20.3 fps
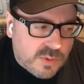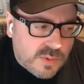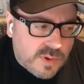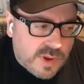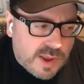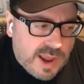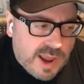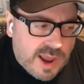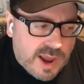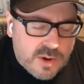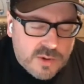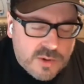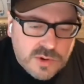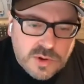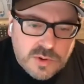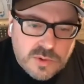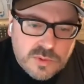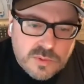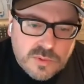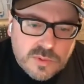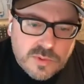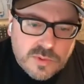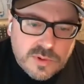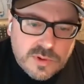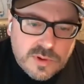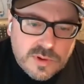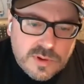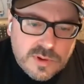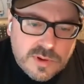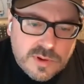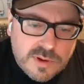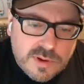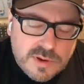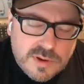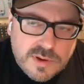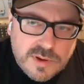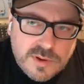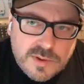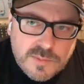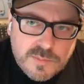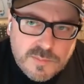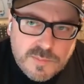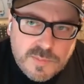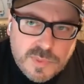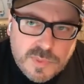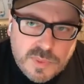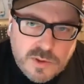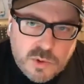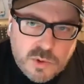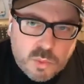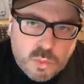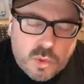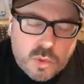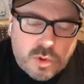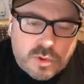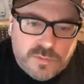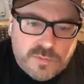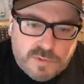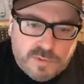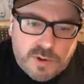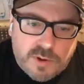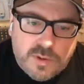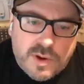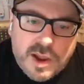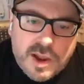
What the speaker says: how your workflow,